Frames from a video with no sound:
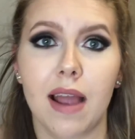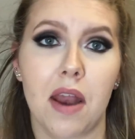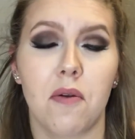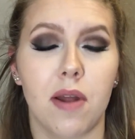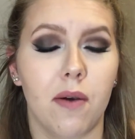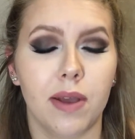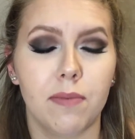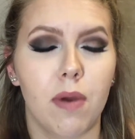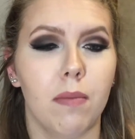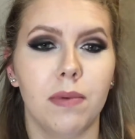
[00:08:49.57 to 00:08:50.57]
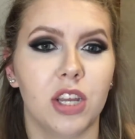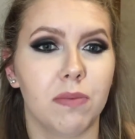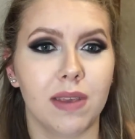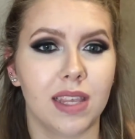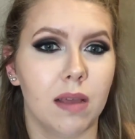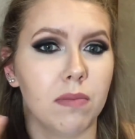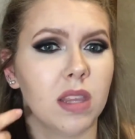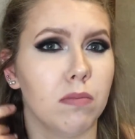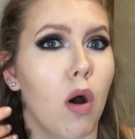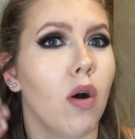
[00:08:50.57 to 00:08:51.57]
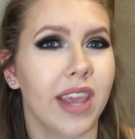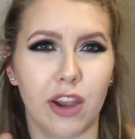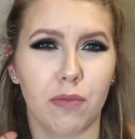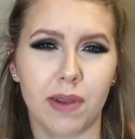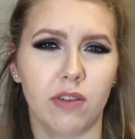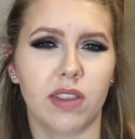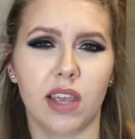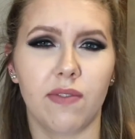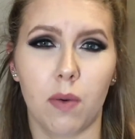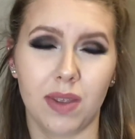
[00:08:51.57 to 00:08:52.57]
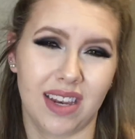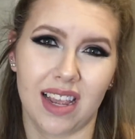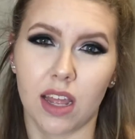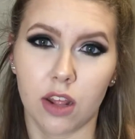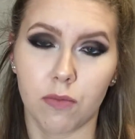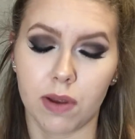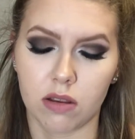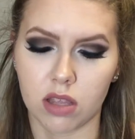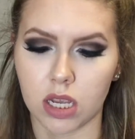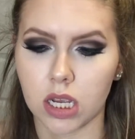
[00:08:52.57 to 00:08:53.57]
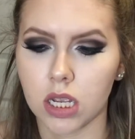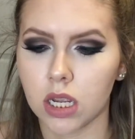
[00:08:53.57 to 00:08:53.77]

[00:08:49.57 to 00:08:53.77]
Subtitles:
I don't know. It'd probably just be some small ear piercing if I was to get another piercing.